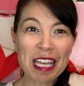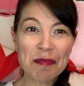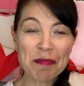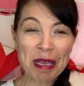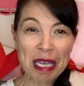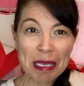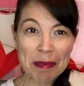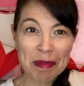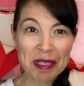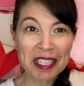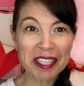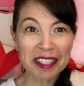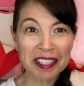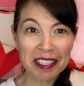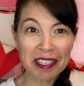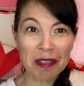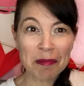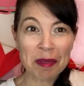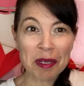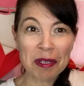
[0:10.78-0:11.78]
I'm Amy
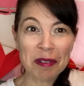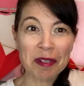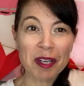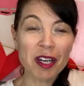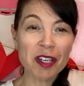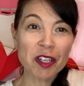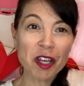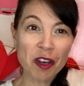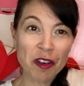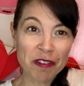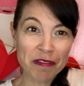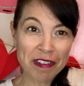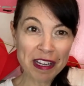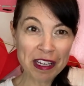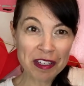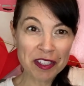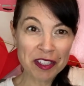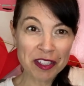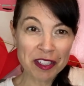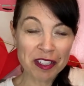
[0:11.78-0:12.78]
Guglielmo, a
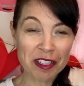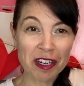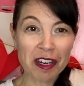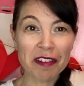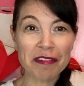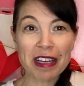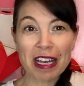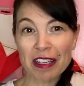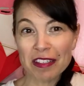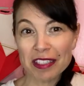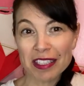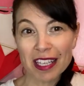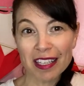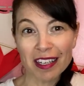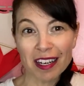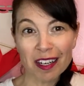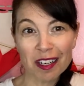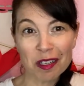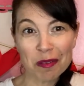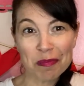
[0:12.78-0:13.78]
co-founder of Outside
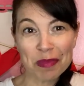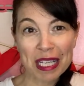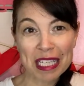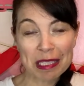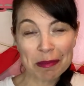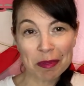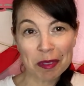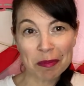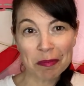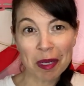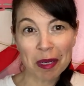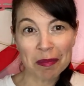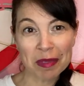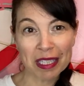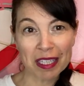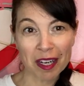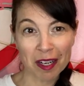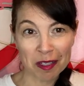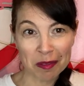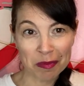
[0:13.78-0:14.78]
Art Plattsburgh
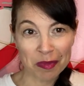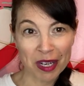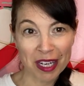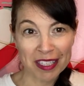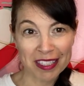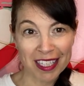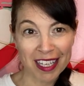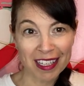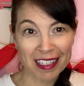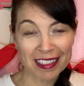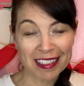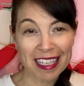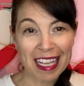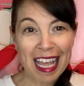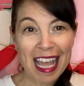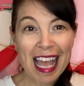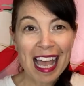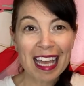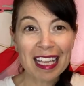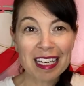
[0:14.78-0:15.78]
Public Art Project,
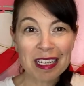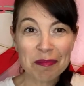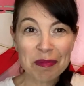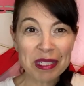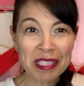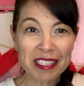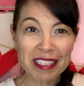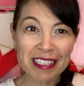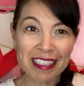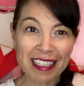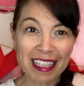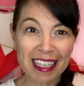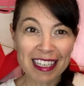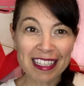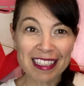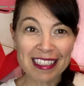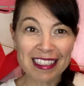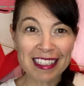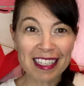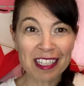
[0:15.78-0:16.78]
and I'm here
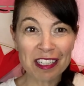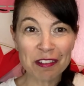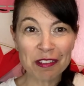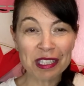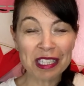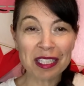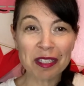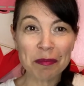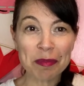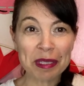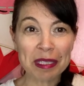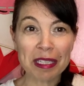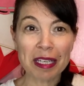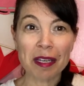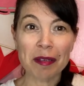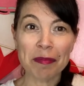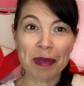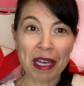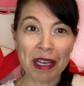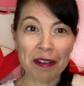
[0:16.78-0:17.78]
today to tell you a little bit
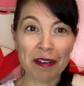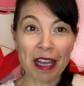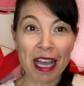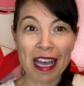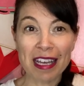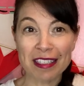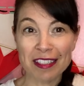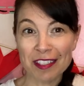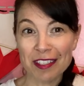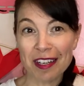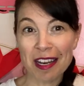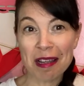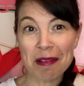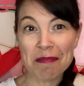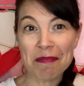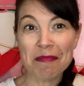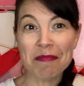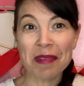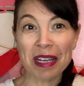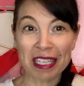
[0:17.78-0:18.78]
about astronaut
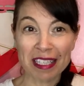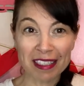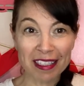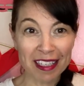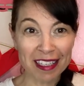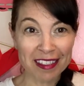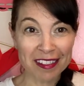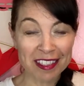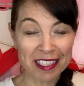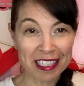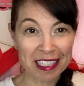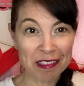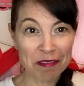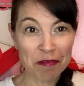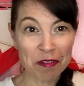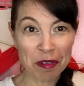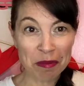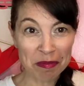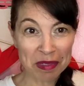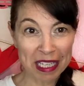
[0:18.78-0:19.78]
Michael Anderson
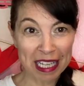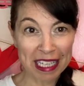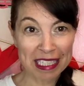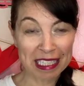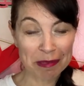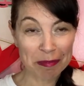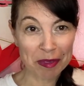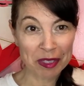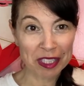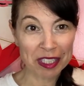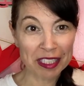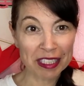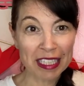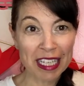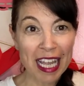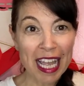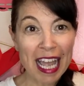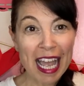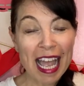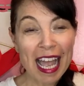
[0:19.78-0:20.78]
from Plattsburgh
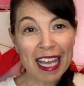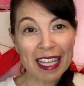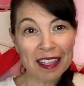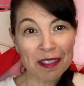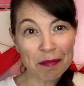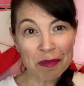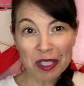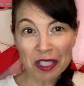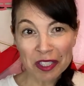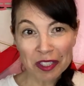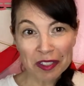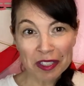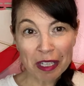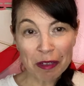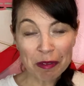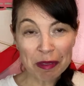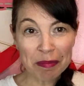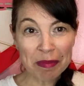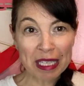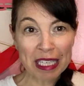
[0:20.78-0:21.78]
and the mural that
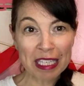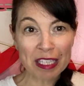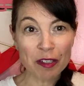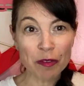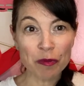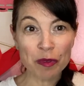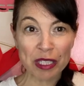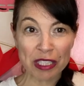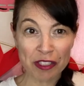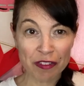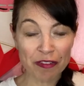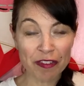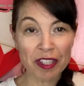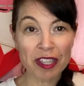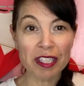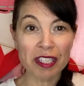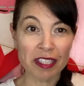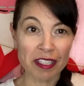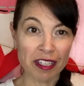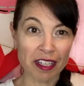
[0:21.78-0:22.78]
we made, Reach for
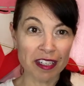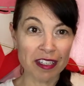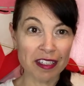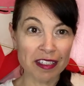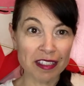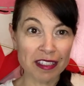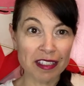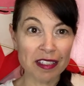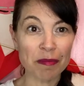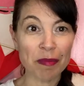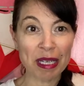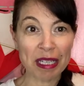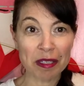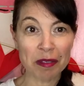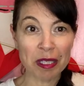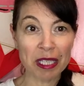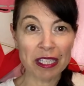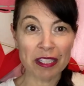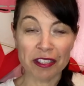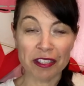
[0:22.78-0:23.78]
the Stars, the Michael
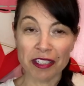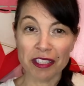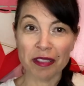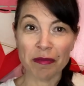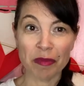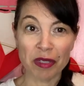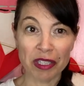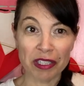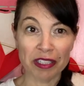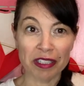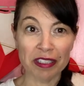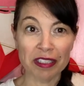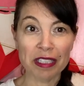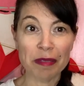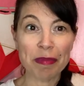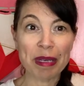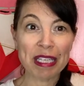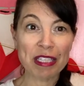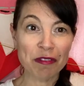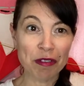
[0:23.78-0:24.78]
Anderson mural, to
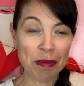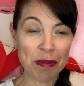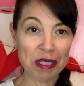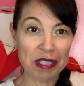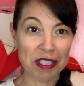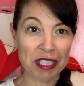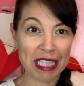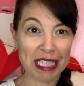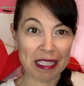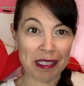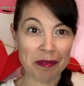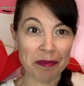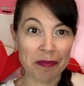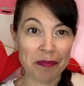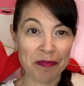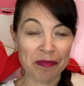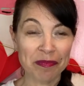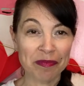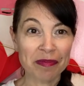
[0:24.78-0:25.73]
pay tribute to him.